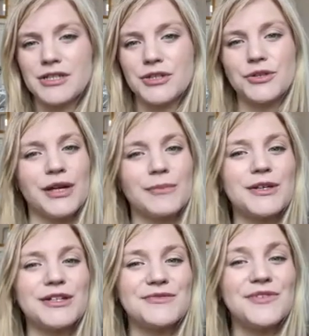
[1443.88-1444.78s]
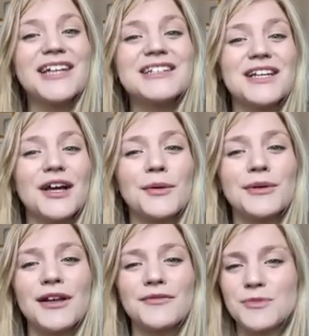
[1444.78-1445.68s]
degree because eventually I
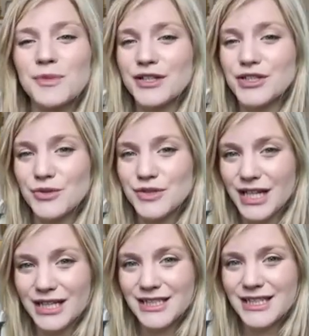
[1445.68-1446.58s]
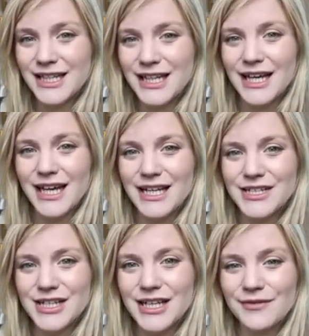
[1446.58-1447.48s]
would love to be a tutor at
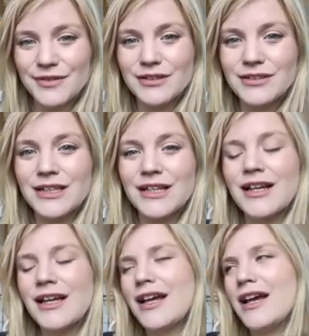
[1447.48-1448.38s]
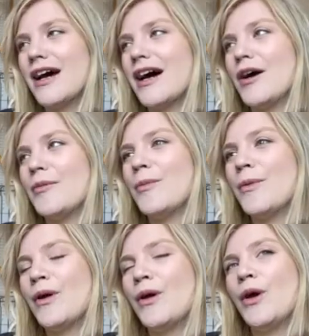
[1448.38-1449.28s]
HE level. Um,
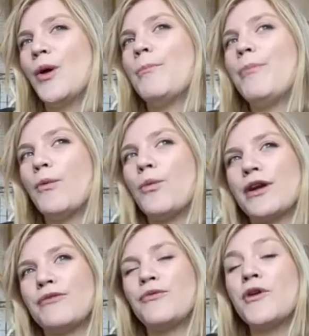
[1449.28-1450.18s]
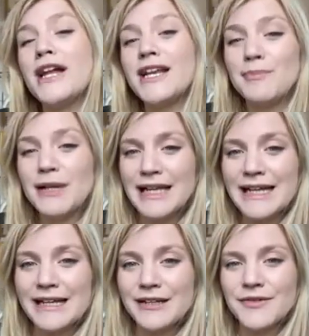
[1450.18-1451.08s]
but what I really
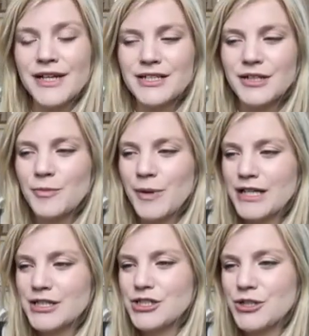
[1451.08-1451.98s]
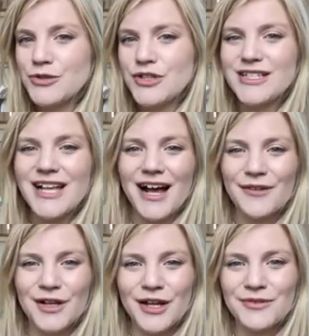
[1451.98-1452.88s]
believe is that the best tutors
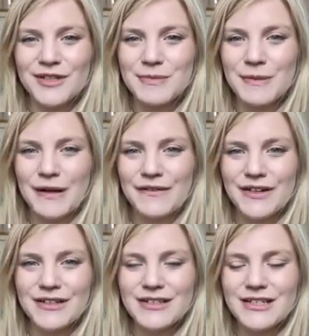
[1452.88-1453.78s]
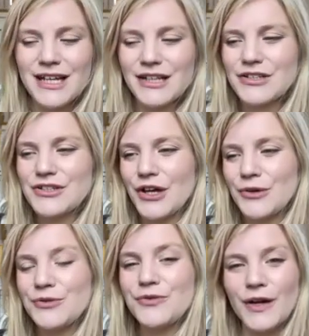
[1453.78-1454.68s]
have life experience. And so,
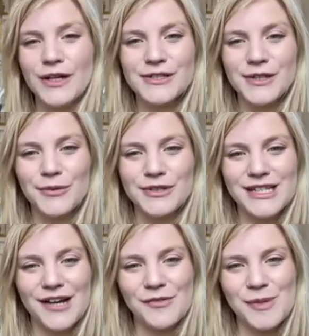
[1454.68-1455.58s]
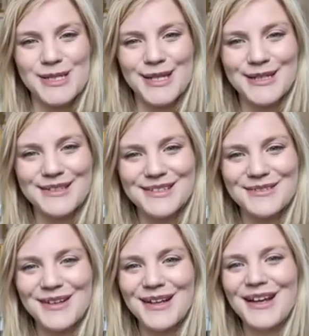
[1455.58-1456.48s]
first, I want to have a business.
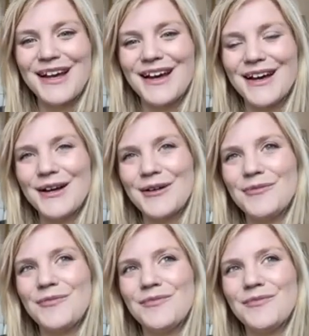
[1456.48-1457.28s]
Um,